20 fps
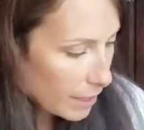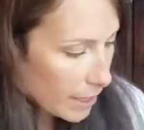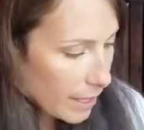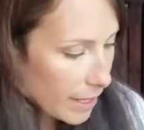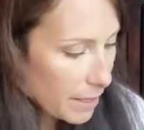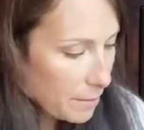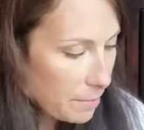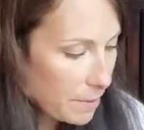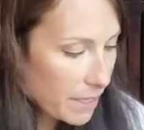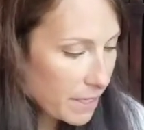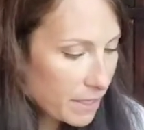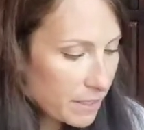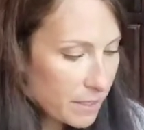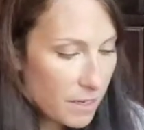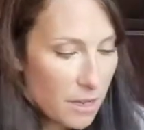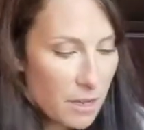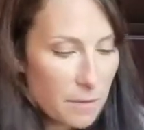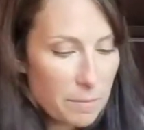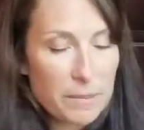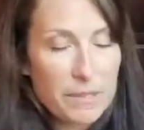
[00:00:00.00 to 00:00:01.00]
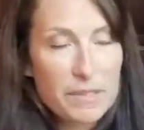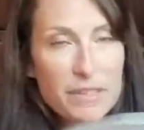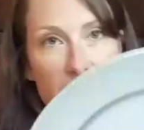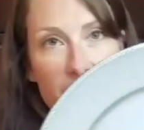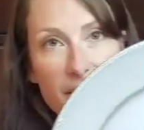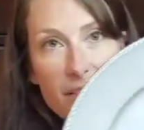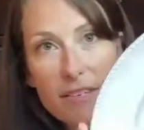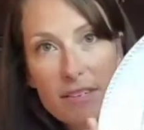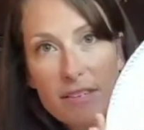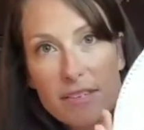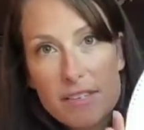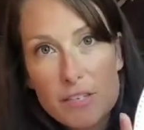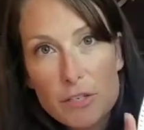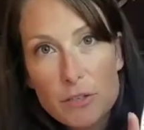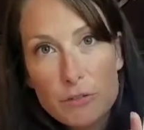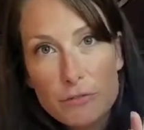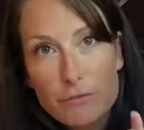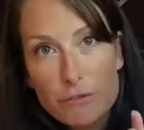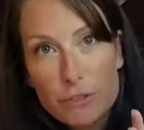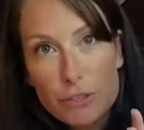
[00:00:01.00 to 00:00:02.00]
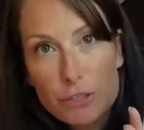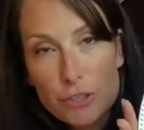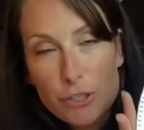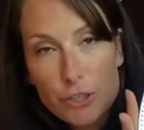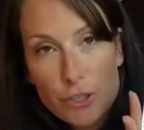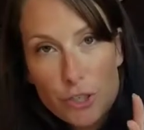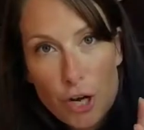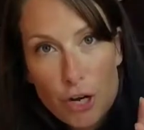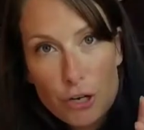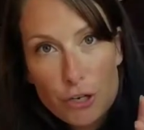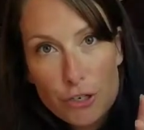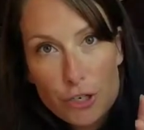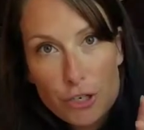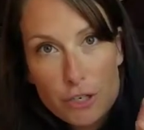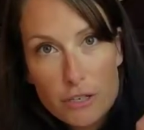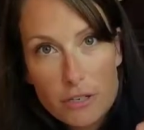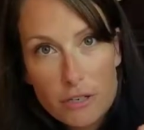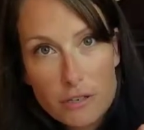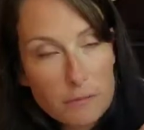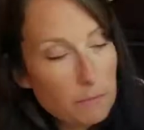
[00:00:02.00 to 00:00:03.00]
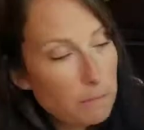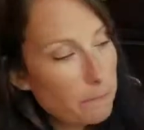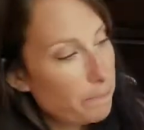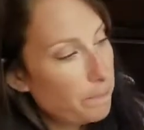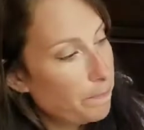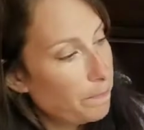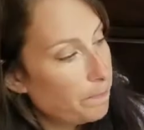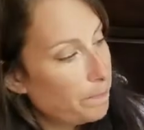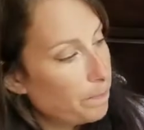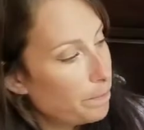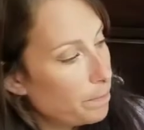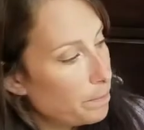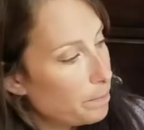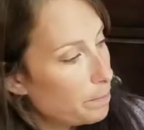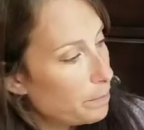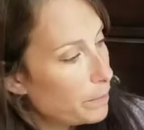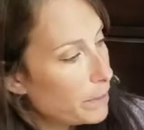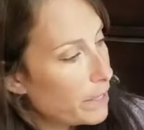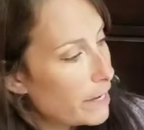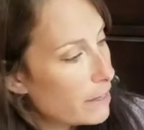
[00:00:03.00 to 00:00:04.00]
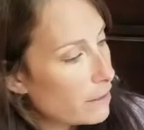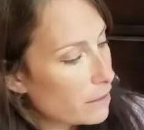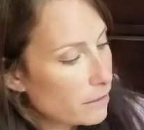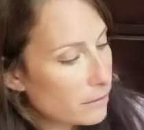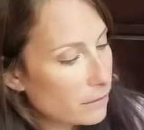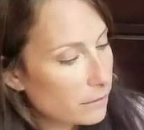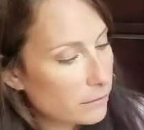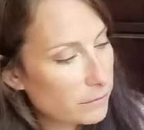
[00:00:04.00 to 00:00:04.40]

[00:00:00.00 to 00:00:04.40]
I picked up this silver charger platter.